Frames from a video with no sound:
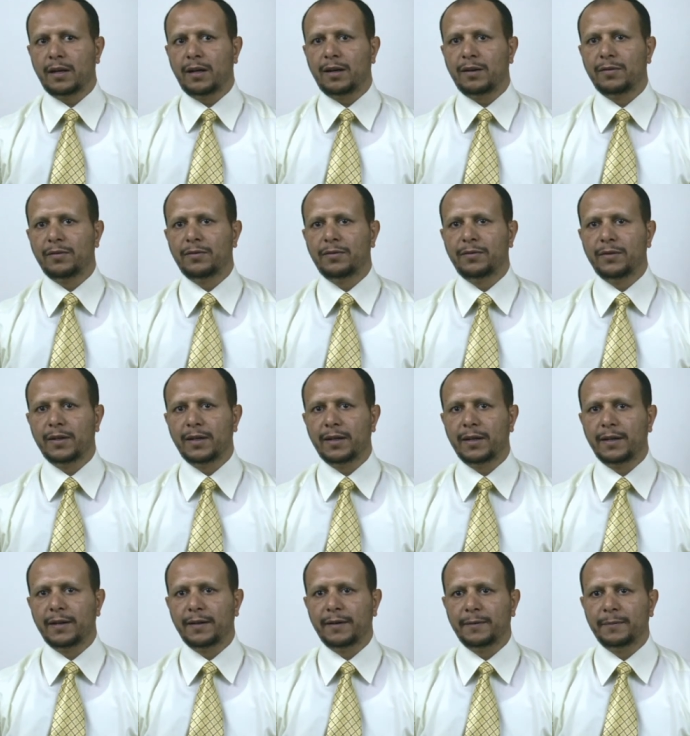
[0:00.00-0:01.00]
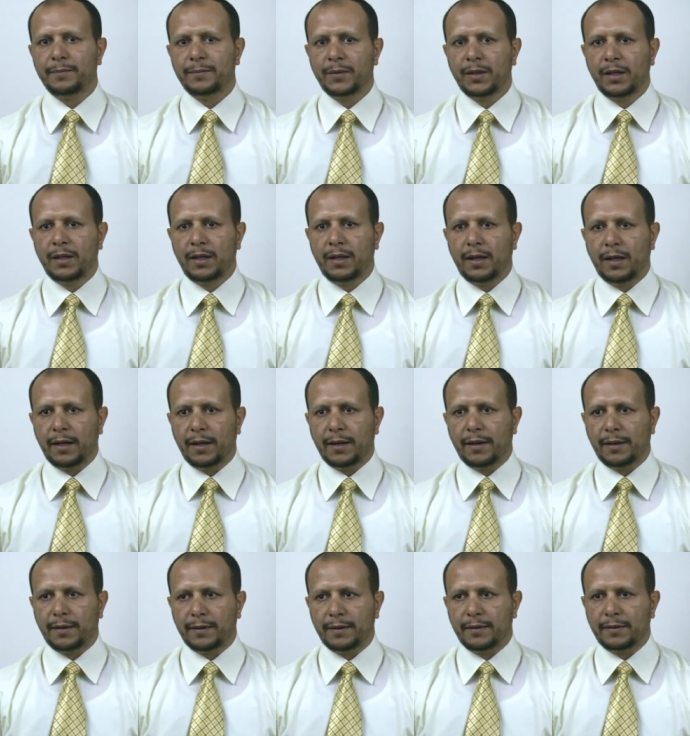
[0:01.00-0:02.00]
of
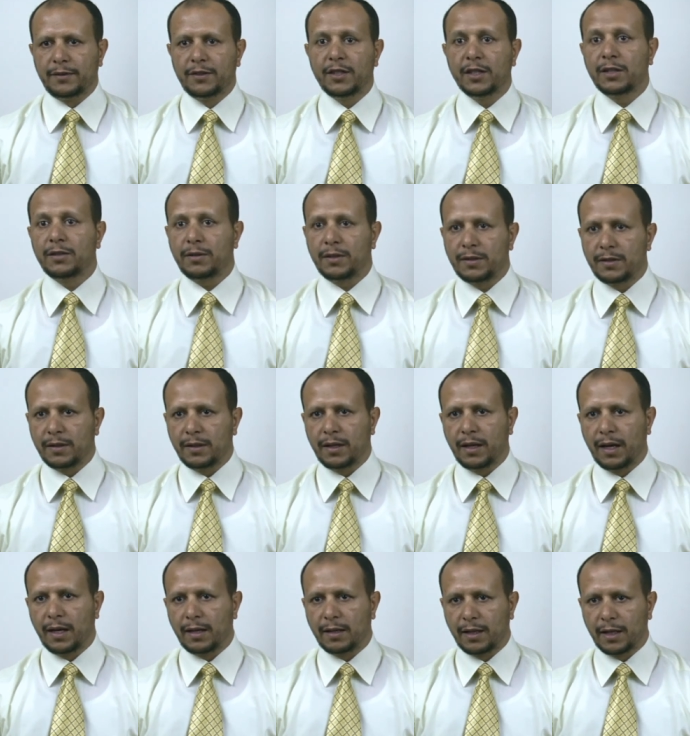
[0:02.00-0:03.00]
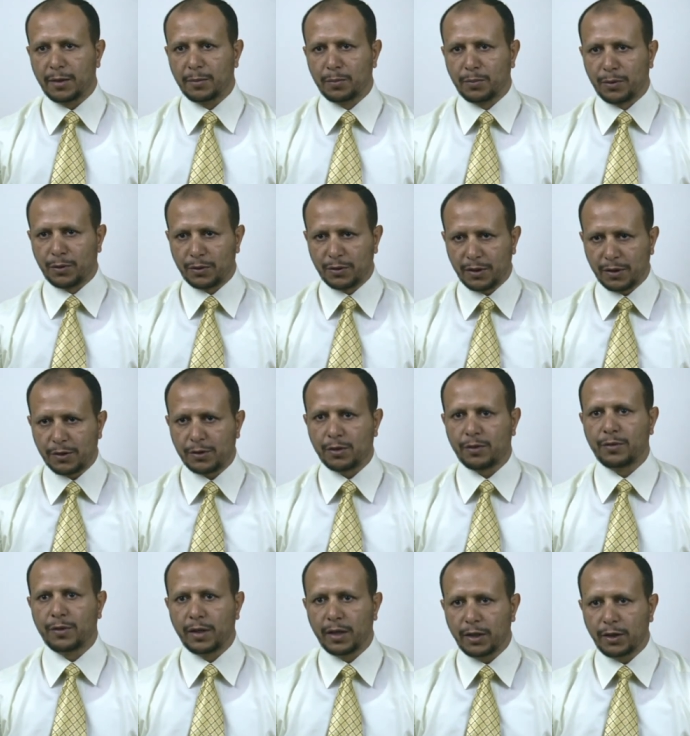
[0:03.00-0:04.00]
integrity and the importance
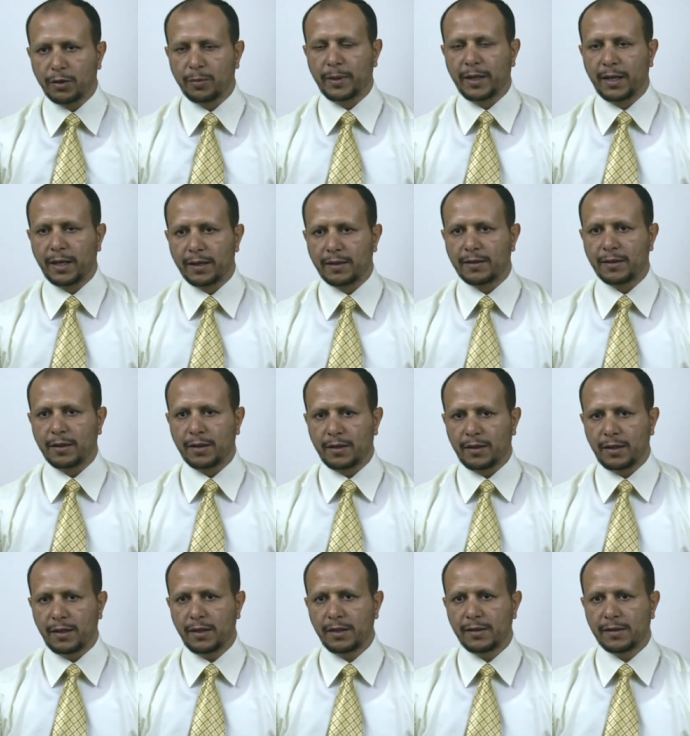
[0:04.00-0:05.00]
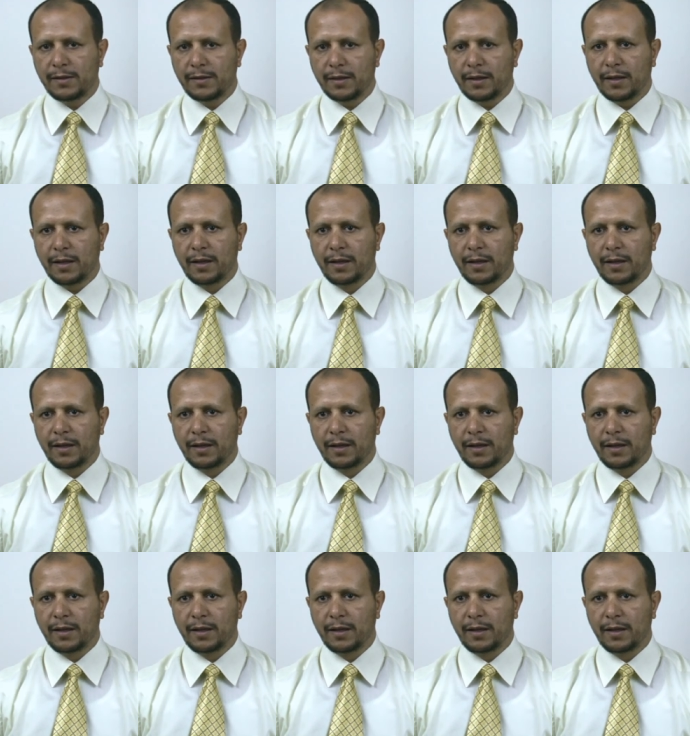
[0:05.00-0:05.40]
of Illuminate. These